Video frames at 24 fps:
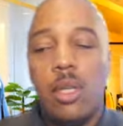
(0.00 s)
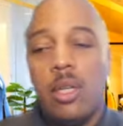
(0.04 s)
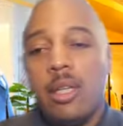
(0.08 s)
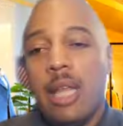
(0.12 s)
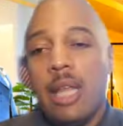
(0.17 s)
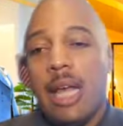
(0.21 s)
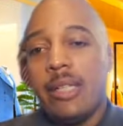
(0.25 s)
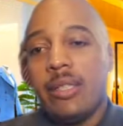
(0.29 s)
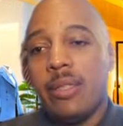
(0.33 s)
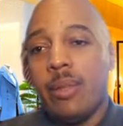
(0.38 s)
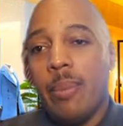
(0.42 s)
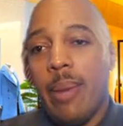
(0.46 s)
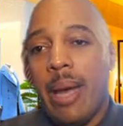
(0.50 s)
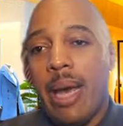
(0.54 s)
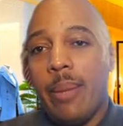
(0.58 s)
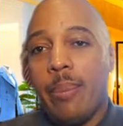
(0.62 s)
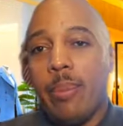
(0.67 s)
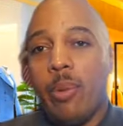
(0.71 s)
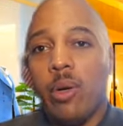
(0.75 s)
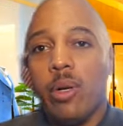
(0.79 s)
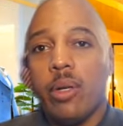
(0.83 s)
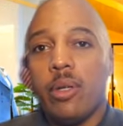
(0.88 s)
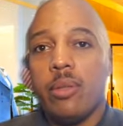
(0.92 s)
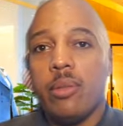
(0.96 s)
that's the bad
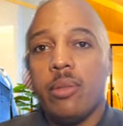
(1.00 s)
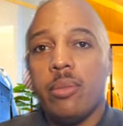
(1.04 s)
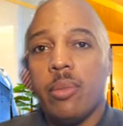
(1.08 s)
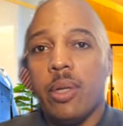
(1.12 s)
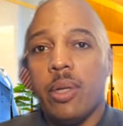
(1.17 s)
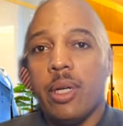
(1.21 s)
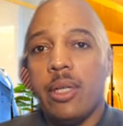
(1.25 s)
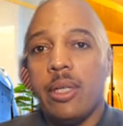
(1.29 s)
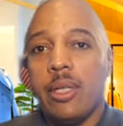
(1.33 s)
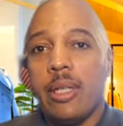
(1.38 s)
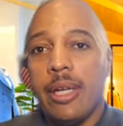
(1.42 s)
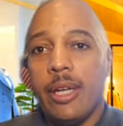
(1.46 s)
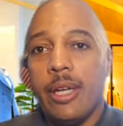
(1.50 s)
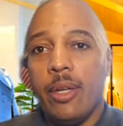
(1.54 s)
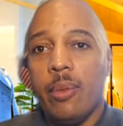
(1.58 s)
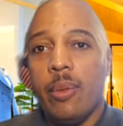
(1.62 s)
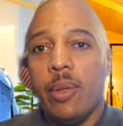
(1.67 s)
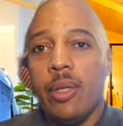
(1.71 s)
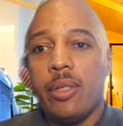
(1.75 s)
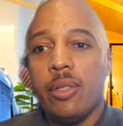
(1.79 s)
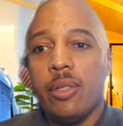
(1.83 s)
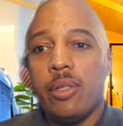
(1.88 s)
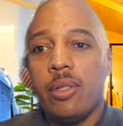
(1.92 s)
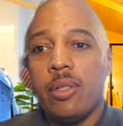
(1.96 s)
part. But
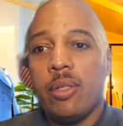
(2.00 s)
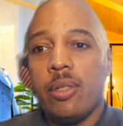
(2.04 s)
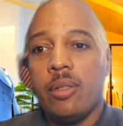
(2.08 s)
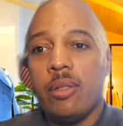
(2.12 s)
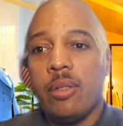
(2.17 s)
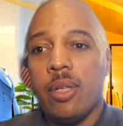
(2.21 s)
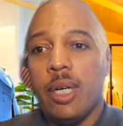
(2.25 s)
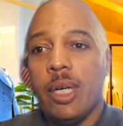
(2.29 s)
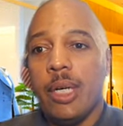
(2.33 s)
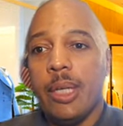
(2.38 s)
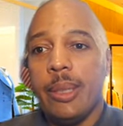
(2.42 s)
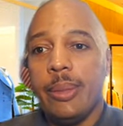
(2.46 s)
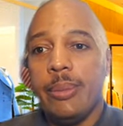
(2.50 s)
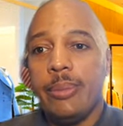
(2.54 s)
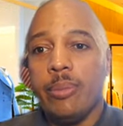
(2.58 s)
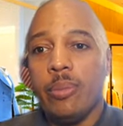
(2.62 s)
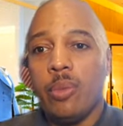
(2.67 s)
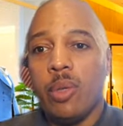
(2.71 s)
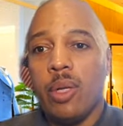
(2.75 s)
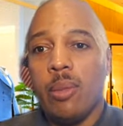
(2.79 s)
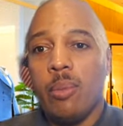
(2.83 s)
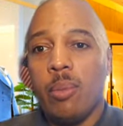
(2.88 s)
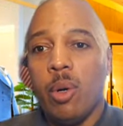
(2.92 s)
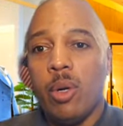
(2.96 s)
anyways, um,
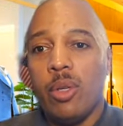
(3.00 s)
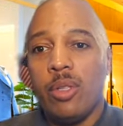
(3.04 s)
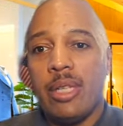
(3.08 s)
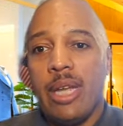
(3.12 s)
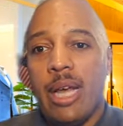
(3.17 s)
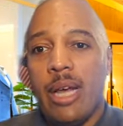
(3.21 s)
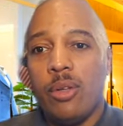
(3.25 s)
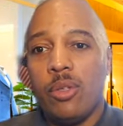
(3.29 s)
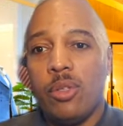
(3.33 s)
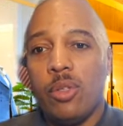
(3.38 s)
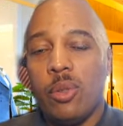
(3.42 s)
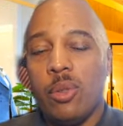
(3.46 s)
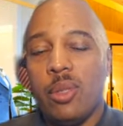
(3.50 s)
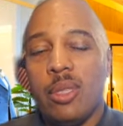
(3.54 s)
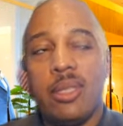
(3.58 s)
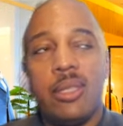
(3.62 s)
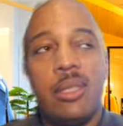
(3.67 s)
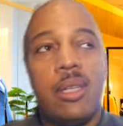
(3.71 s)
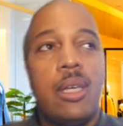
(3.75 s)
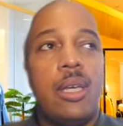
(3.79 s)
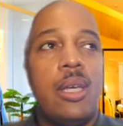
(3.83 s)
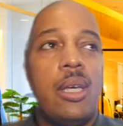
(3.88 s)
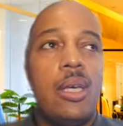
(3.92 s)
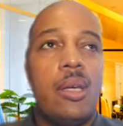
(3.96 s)
when it boils down to it,
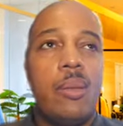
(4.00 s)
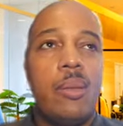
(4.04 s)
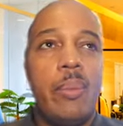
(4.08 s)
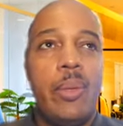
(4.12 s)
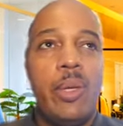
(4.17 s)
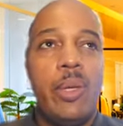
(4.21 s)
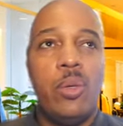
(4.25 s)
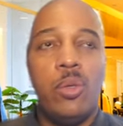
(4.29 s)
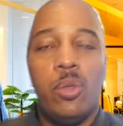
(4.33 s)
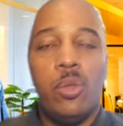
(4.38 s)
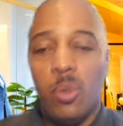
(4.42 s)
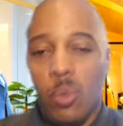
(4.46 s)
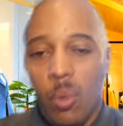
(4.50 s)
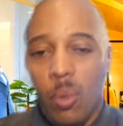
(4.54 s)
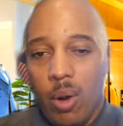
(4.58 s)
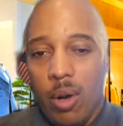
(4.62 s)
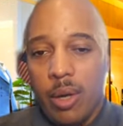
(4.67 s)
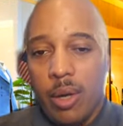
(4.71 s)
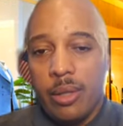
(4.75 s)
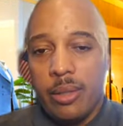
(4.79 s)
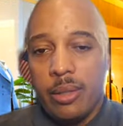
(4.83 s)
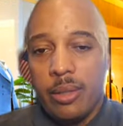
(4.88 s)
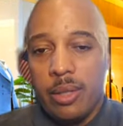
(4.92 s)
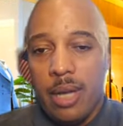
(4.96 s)
be who you
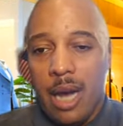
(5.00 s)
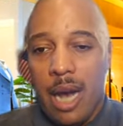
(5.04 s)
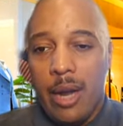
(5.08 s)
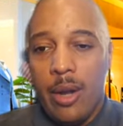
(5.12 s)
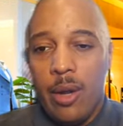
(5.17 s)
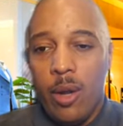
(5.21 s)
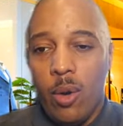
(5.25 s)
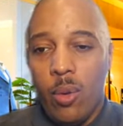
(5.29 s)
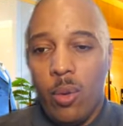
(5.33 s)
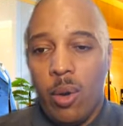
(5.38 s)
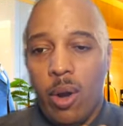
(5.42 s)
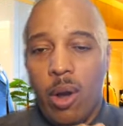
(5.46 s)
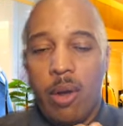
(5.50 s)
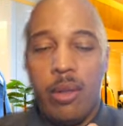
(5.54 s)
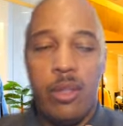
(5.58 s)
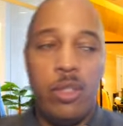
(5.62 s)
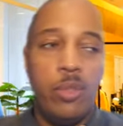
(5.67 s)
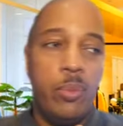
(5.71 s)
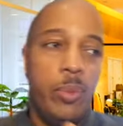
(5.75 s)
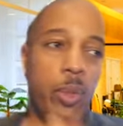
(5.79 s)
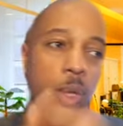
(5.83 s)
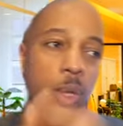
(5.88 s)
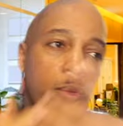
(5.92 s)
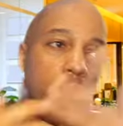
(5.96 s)
are. I know with all these
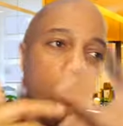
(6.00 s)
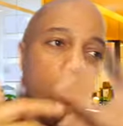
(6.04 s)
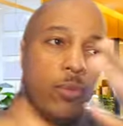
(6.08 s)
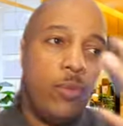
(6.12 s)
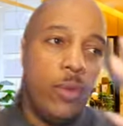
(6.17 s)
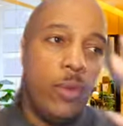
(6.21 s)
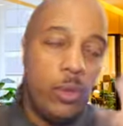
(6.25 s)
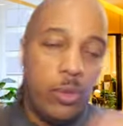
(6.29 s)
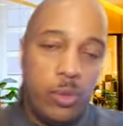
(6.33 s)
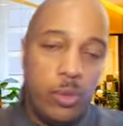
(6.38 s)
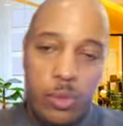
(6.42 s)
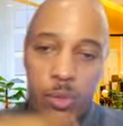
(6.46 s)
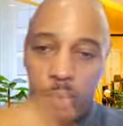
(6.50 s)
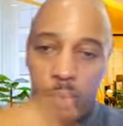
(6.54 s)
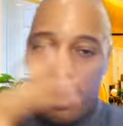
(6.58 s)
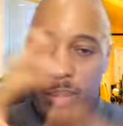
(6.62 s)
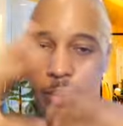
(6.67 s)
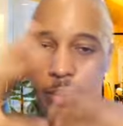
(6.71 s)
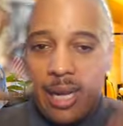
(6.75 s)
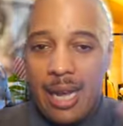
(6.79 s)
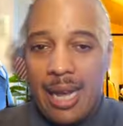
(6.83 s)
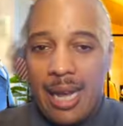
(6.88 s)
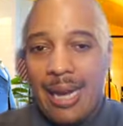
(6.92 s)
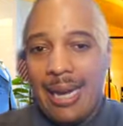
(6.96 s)
beautiful filters. I
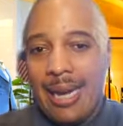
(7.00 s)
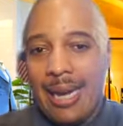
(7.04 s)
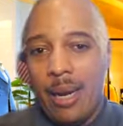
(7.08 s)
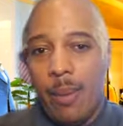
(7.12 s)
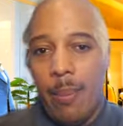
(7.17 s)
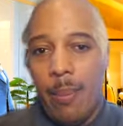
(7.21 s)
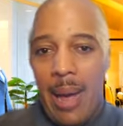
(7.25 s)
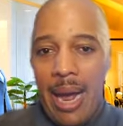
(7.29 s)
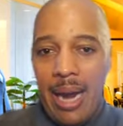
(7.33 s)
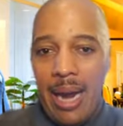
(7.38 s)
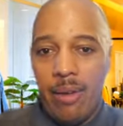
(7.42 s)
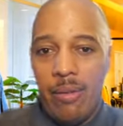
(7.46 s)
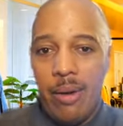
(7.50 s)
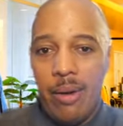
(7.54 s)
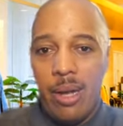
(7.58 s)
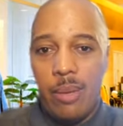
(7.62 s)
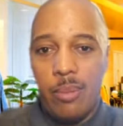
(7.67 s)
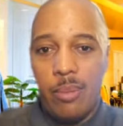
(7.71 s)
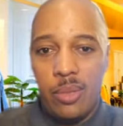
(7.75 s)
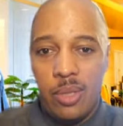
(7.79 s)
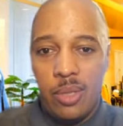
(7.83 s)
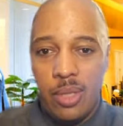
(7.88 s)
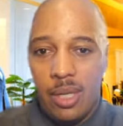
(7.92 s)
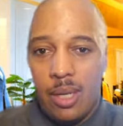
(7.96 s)
mean, yeah, I got a background.
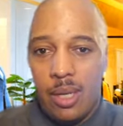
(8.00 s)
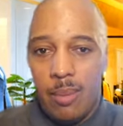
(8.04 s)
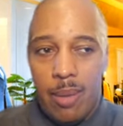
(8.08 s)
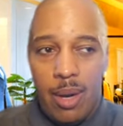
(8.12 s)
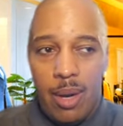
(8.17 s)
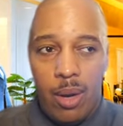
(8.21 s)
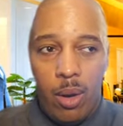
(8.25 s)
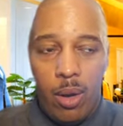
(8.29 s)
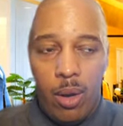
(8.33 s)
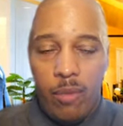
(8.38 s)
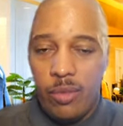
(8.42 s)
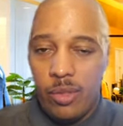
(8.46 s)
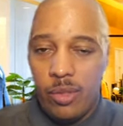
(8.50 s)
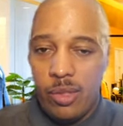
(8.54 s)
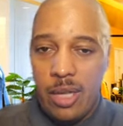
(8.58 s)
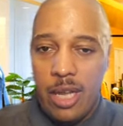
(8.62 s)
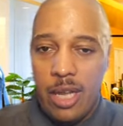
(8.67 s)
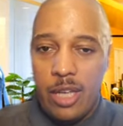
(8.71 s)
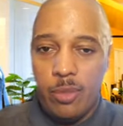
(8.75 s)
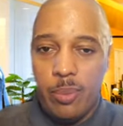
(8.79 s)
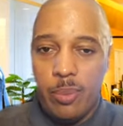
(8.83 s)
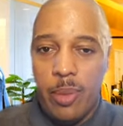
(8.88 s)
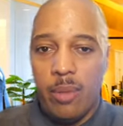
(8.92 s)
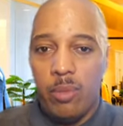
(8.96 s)
I'm sitting in my office
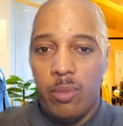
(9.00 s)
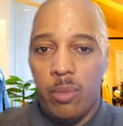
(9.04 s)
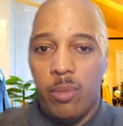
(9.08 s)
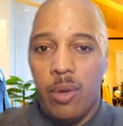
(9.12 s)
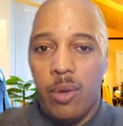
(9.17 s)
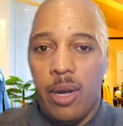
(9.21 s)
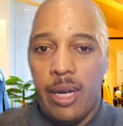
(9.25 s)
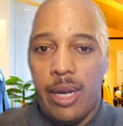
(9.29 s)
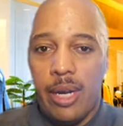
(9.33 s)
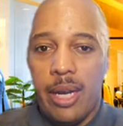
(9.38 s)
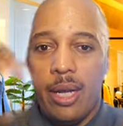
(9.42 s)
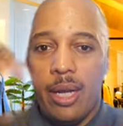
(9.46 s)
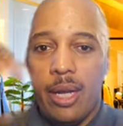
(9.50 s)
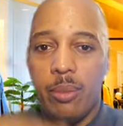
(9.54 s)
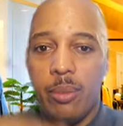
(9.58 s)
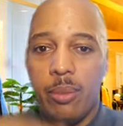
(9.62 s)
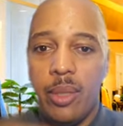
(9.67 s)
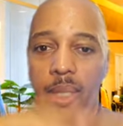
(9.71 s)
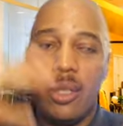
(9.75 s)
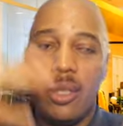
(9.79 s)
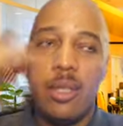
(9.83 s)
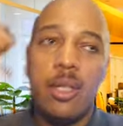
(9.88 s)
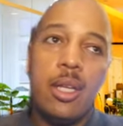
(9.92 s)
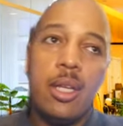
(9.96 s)
slash bedroom right now,
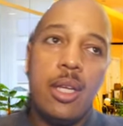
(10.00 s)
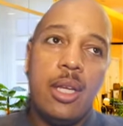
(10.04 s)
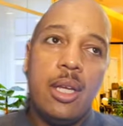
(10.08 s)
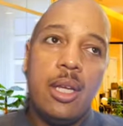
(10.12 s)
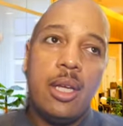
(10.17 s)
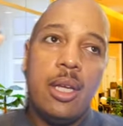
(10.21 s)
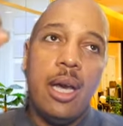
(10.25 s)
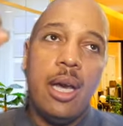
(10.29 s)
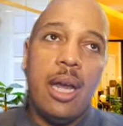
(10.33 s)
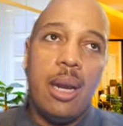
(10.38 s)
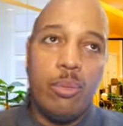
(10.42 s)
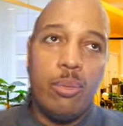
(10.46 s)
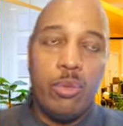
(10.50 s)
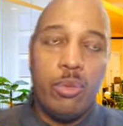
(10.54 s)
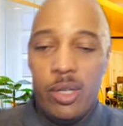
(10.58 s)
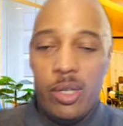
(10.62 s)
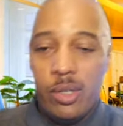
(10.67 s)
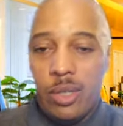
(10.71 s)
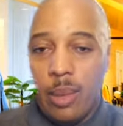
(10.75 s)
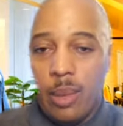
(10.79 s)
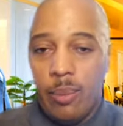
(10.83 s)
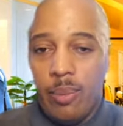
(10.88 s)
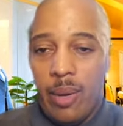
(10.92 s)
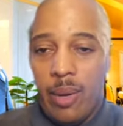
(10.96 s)
but I'm
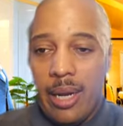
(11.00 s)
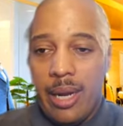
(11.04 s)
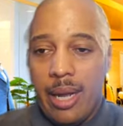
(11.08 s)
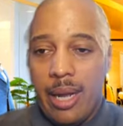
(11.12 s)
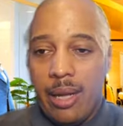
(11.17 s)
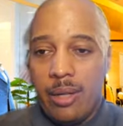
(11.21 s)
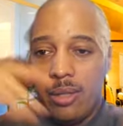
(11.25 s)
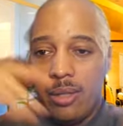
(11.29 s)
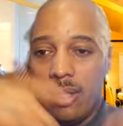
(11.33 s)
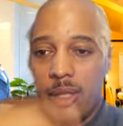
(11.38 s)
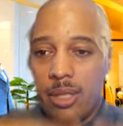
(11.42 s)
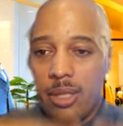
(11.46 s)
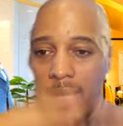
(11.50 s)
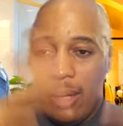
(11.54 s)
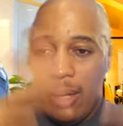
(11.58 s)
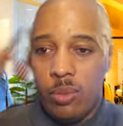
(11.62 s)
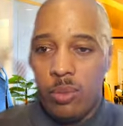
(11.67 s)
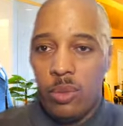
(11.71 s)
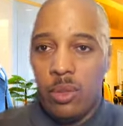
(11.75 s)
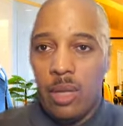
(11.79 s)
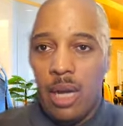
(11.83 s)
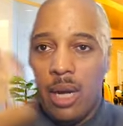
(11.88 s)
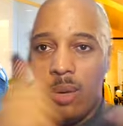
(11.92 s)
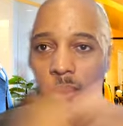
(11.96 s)
dressed up right now. It's because I
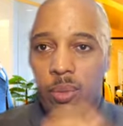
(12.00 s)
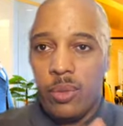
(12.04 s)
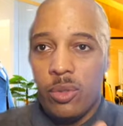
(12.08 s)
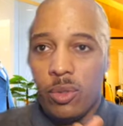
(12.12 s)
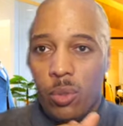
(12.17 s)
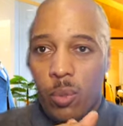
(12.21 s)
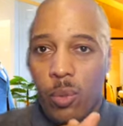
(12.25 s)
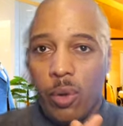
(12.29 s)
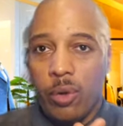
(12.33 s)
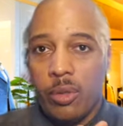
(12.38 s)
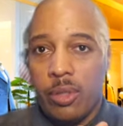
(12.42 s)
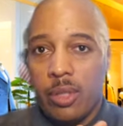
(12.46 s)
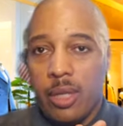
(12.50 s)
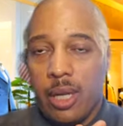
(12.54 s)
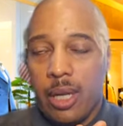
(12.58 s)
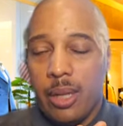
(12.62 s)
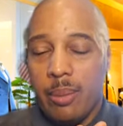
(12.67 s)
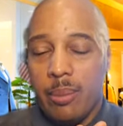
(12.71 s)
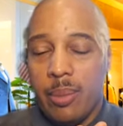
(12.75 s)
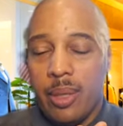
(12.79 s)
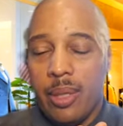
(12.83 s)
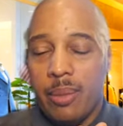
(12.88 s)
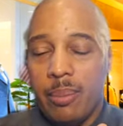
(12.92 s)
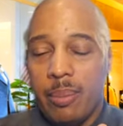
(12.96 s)
was I went to work today.
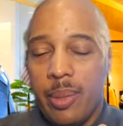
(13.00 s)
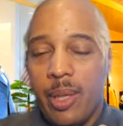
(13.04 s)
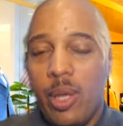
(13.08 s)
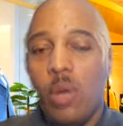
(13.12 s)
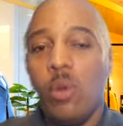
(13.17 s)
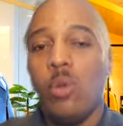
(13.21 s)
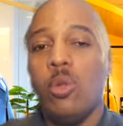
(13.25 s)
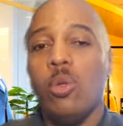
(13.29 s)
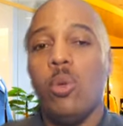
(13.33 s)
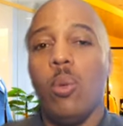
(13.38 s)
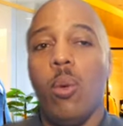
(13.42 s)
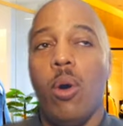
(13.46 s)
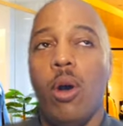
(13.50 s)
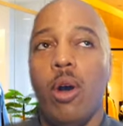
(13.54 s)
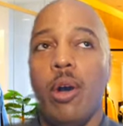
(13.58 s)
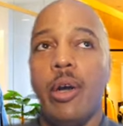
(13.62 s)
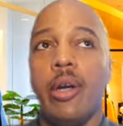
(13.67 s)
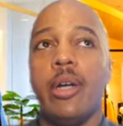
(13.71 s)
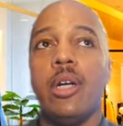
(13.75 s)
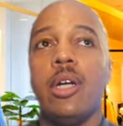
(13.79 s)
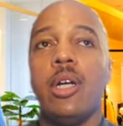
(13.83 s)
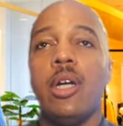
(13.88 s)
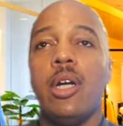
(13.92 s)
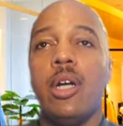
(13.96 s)
But be who you
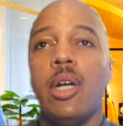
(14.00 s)
are.